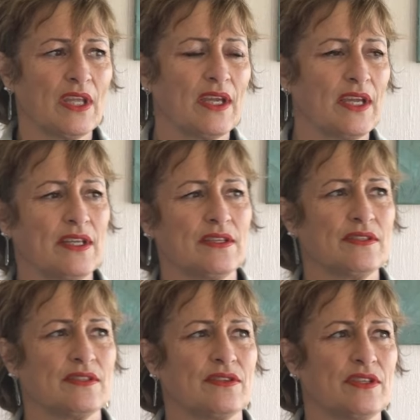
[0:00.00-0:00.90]

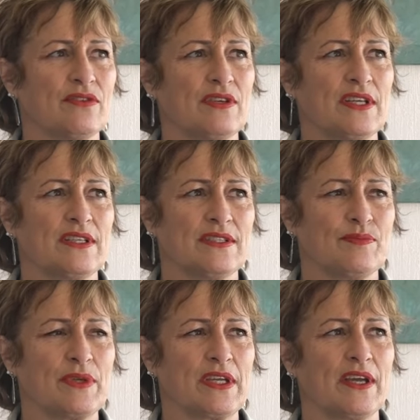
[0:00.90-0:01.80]
there has
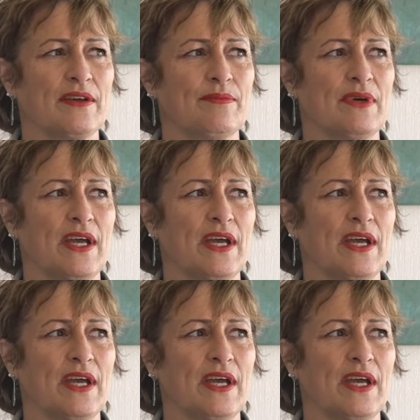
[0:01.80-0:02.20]
become